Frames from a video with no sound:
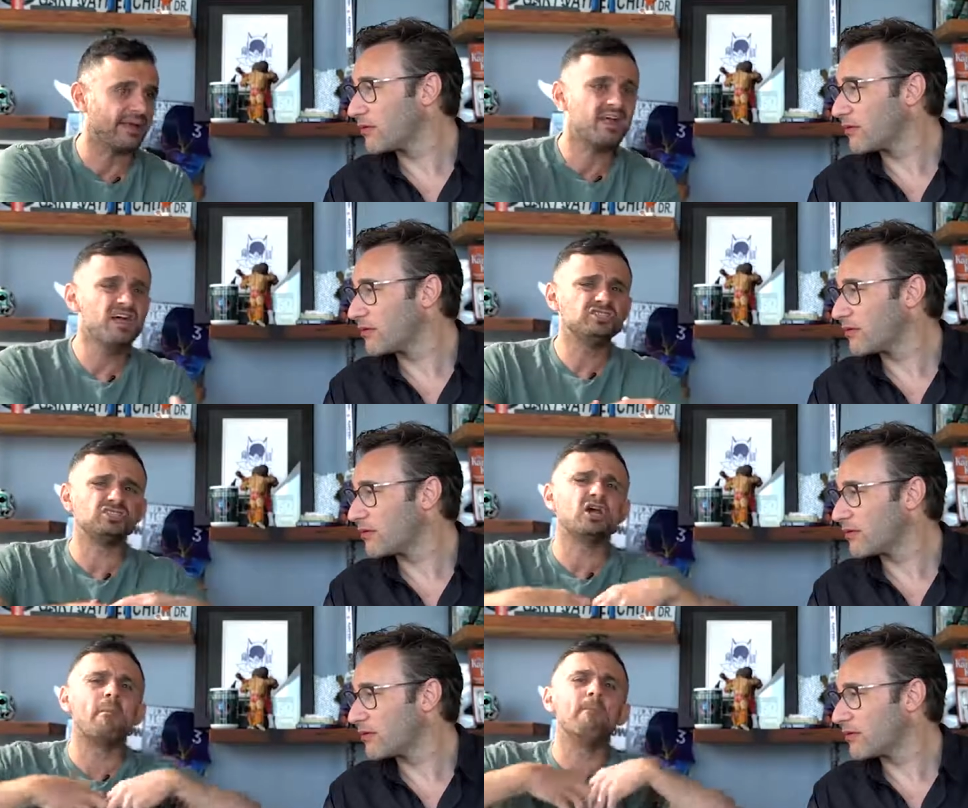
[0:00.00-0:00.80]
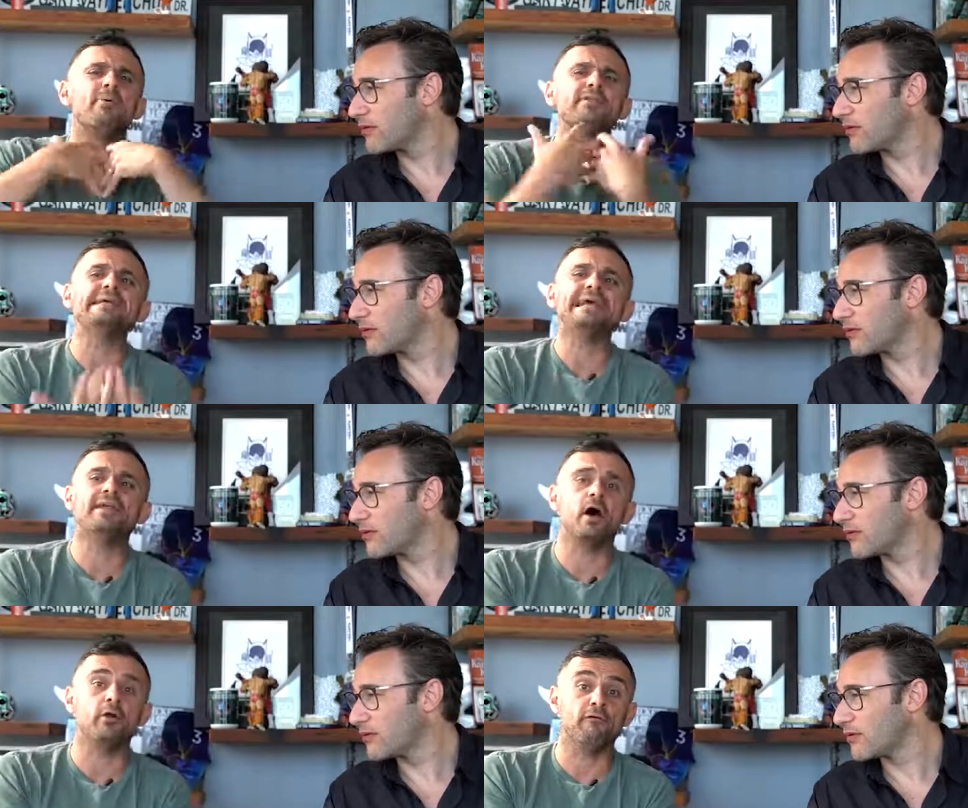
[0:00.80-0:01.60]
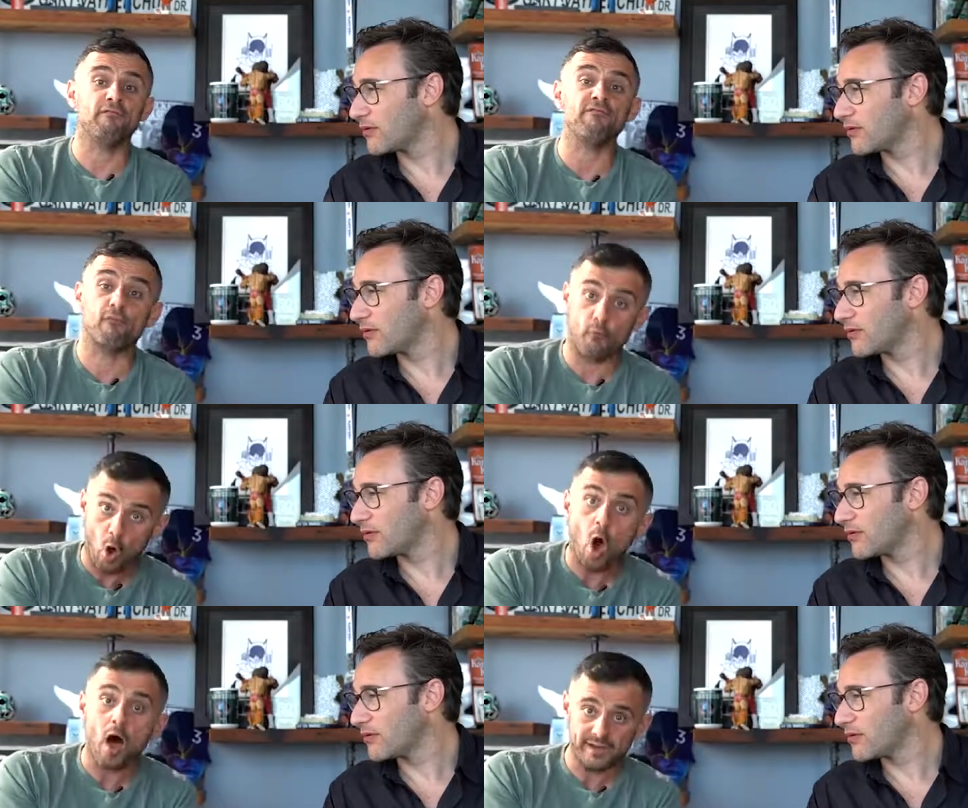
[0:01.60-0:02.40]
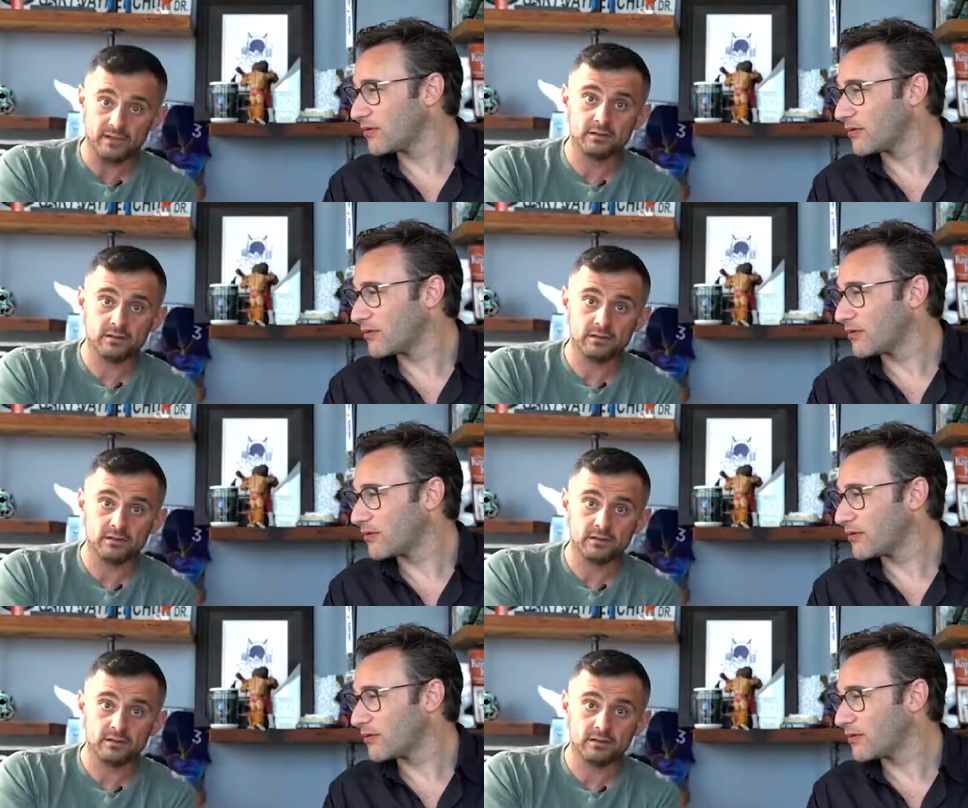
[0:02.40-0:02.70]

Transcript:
Speaker 1: Like, just complete and utter fraud.